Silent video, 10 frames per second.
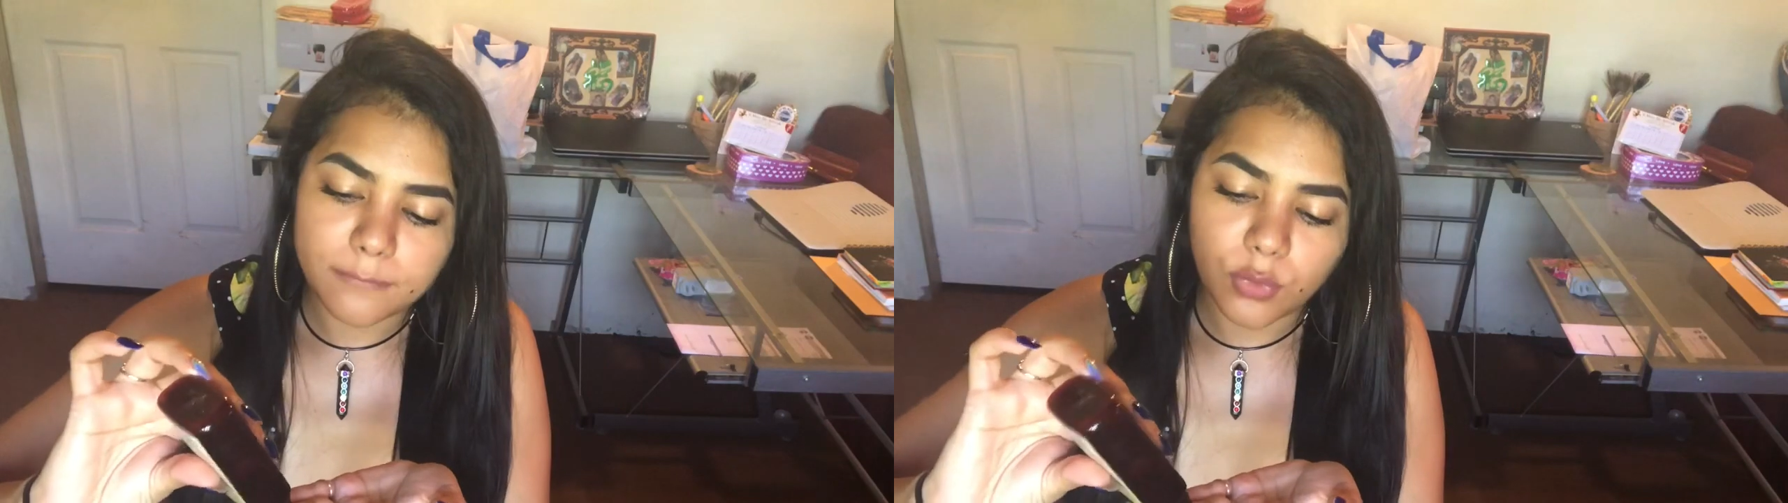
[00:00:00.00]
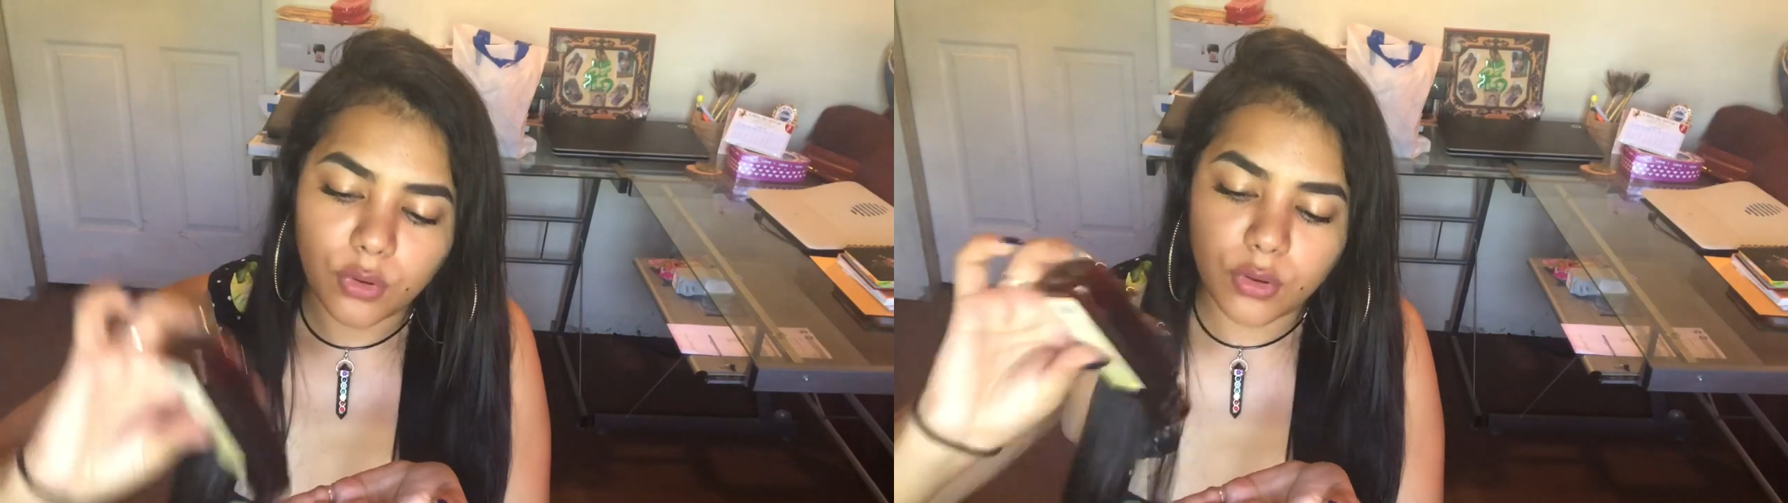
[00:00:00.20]

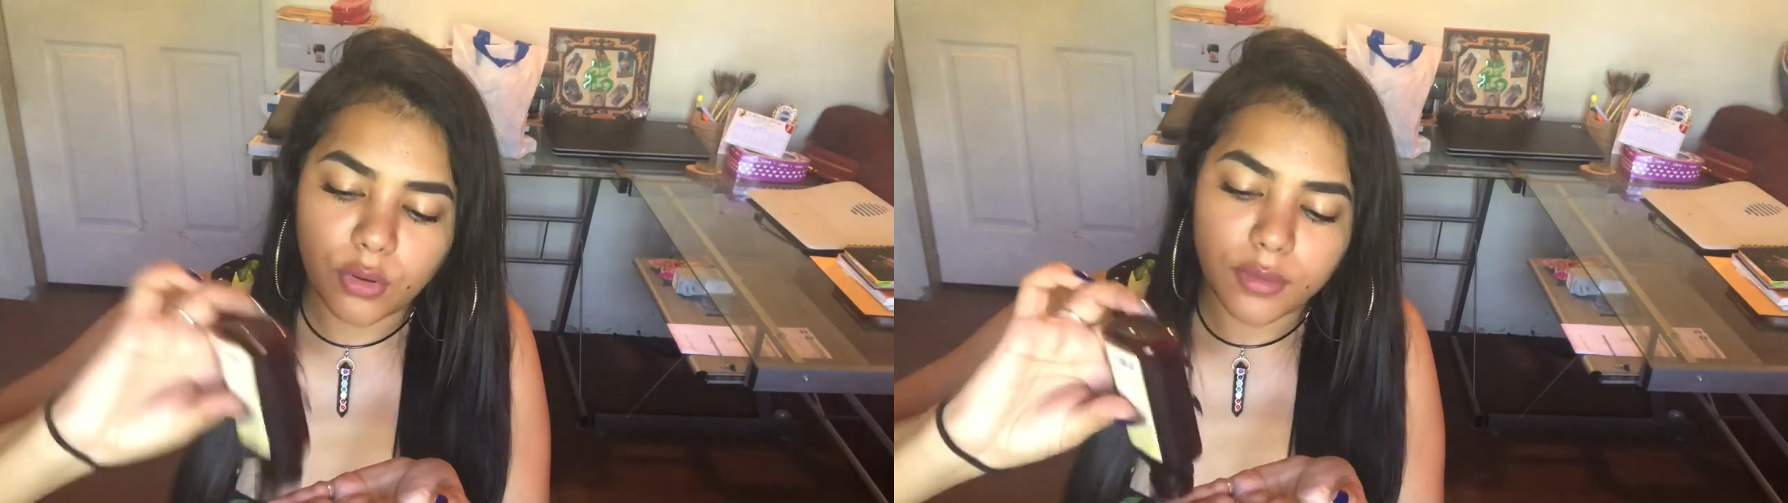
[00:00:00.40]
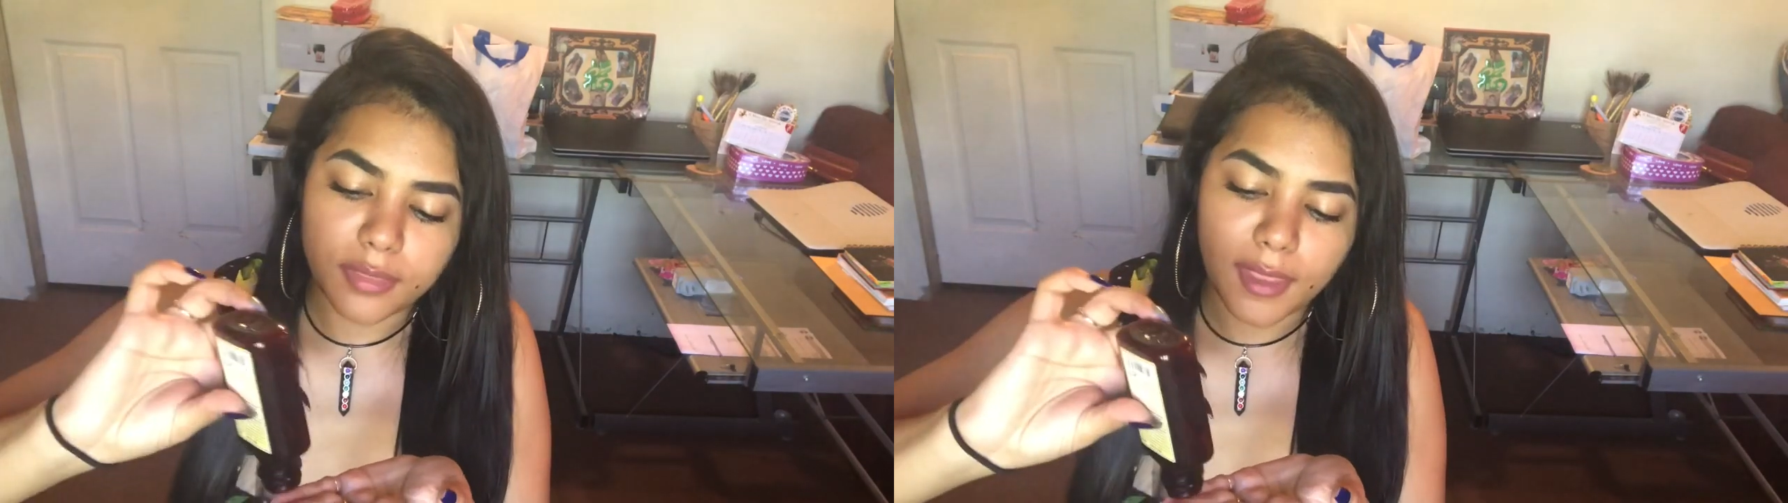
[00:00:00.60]
more
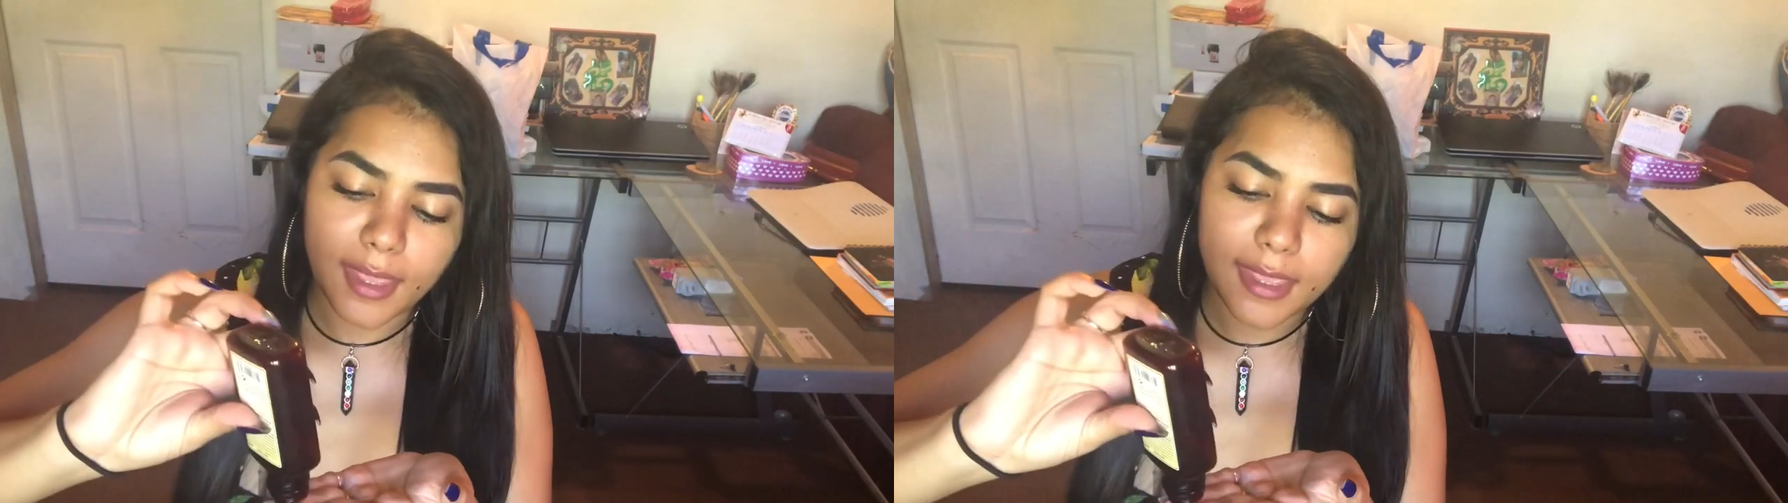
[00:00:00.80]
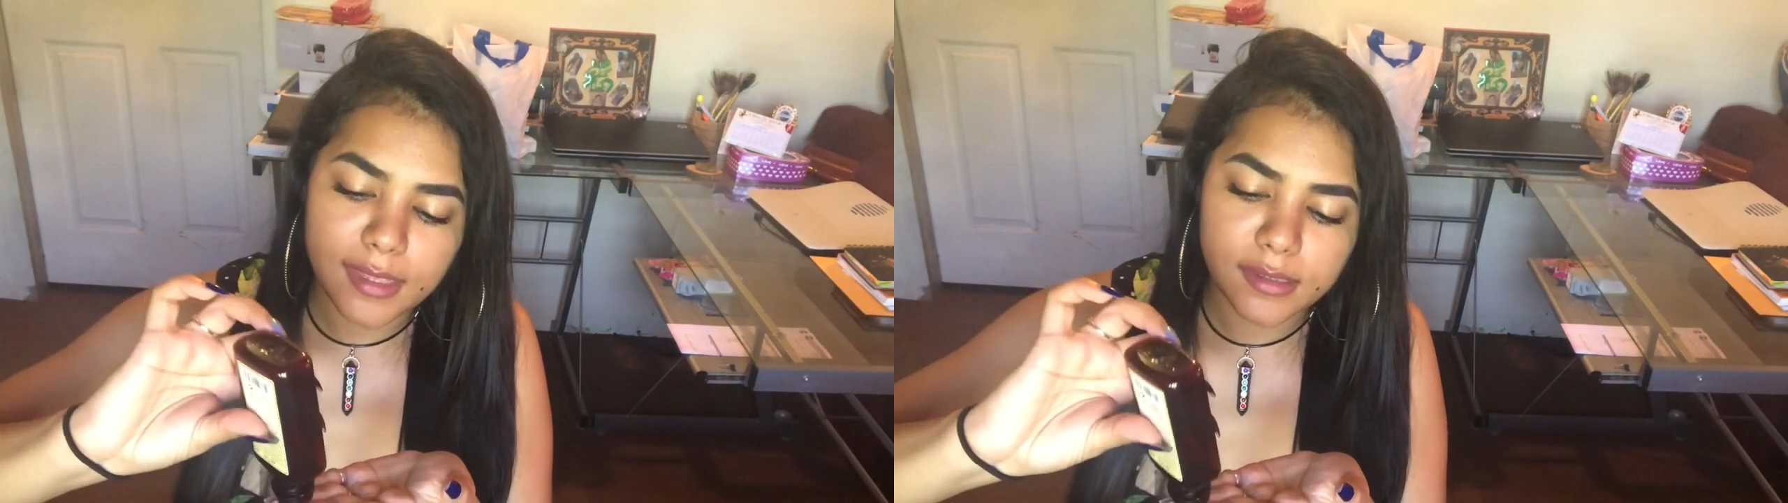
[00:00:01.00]
on the
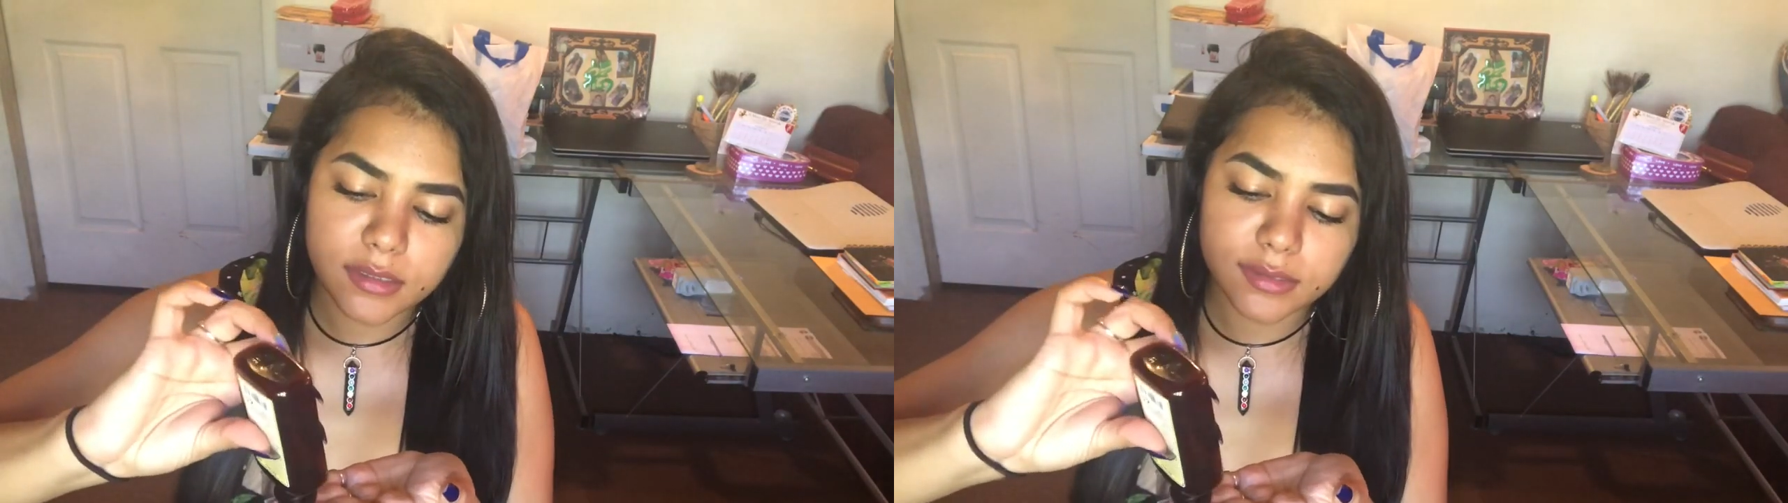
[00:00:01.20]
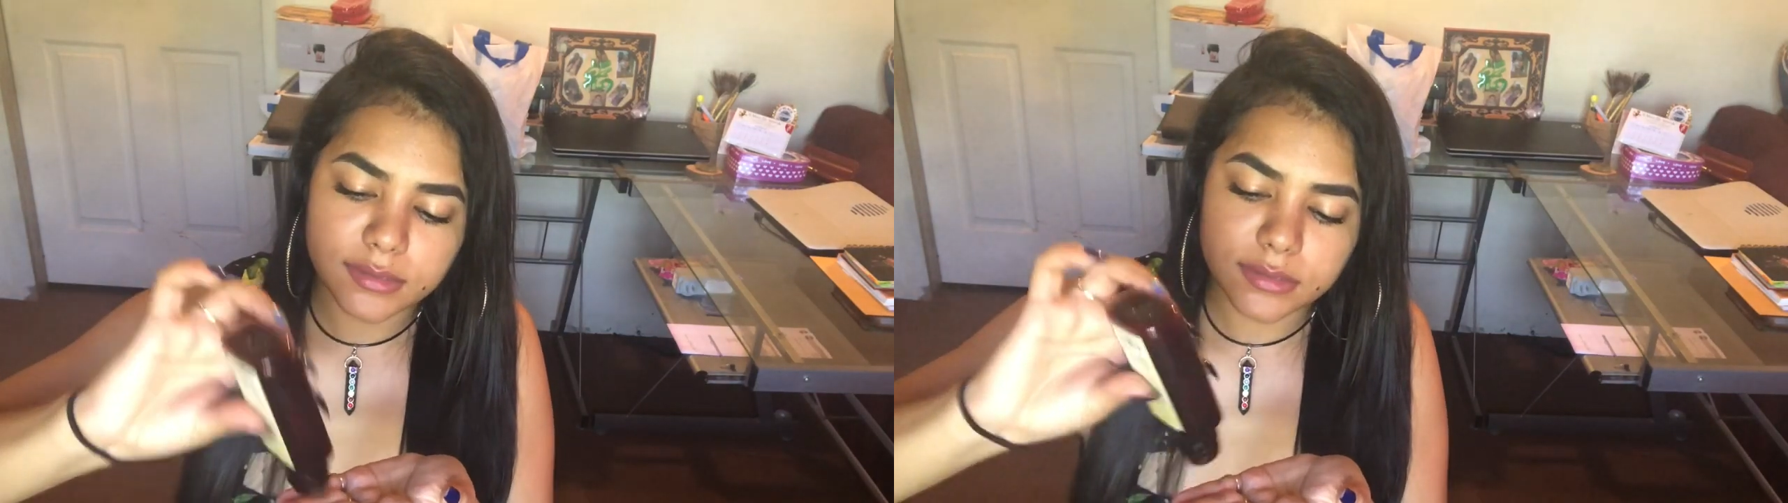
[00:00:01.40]

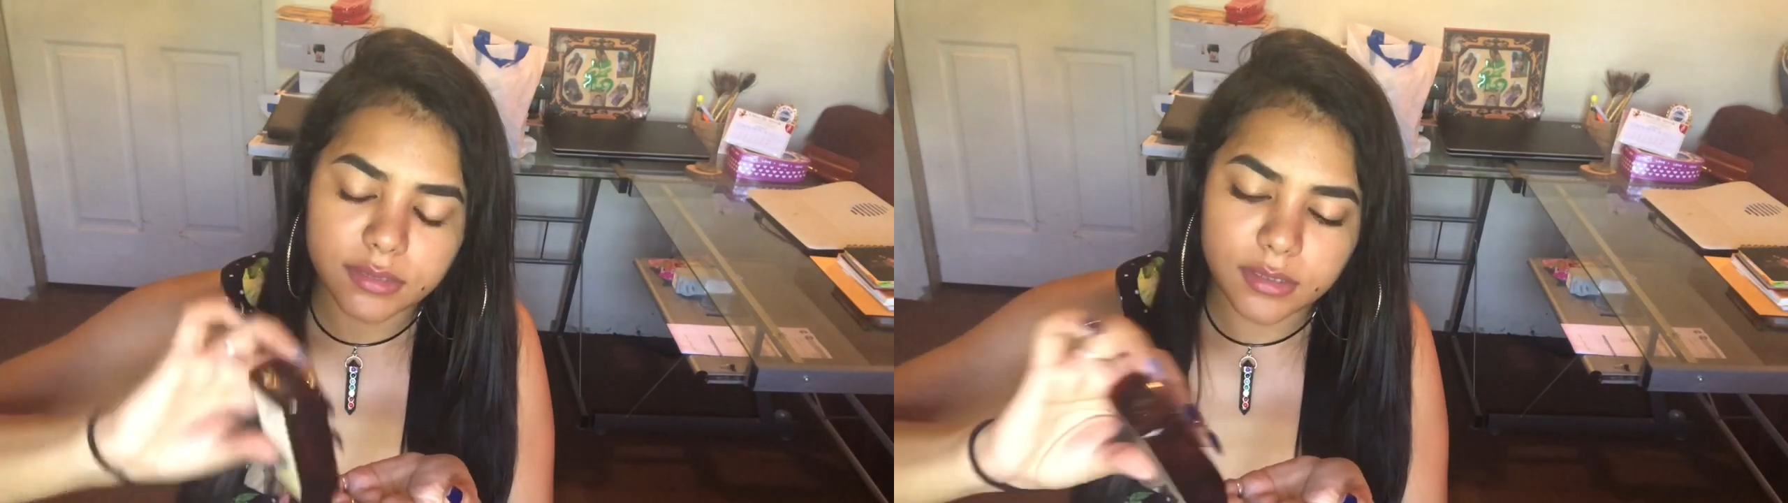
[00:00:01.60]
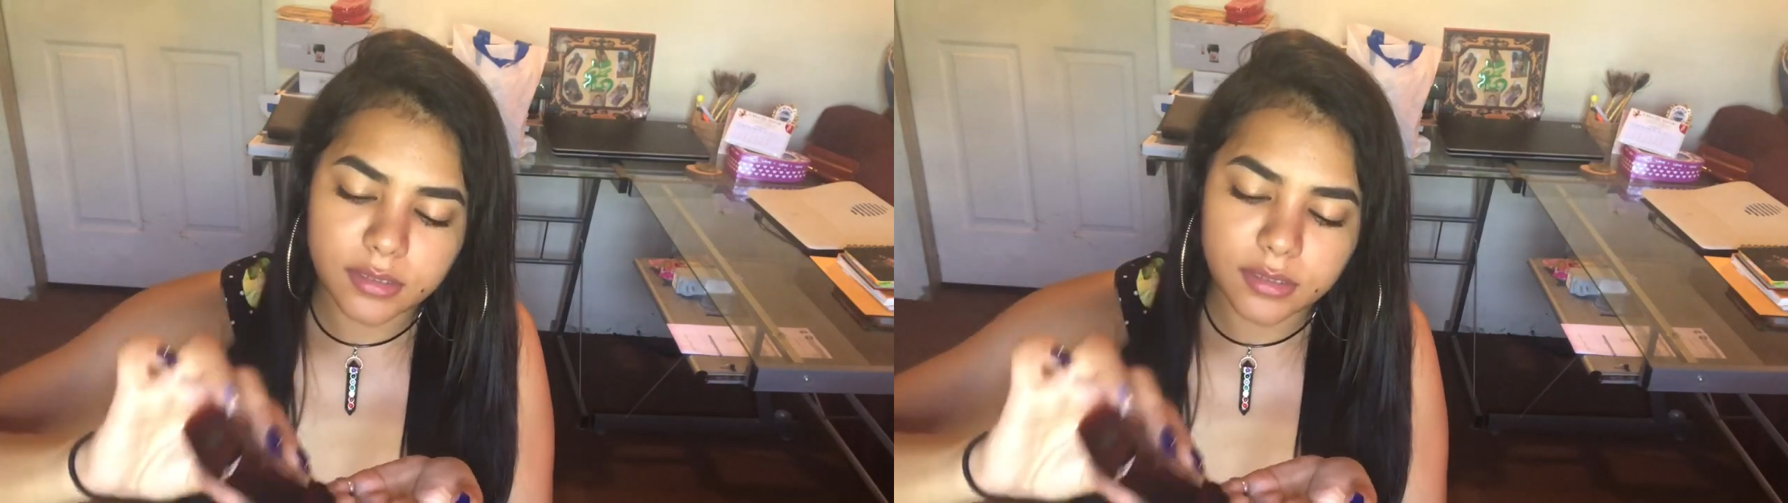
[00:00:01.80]
ends.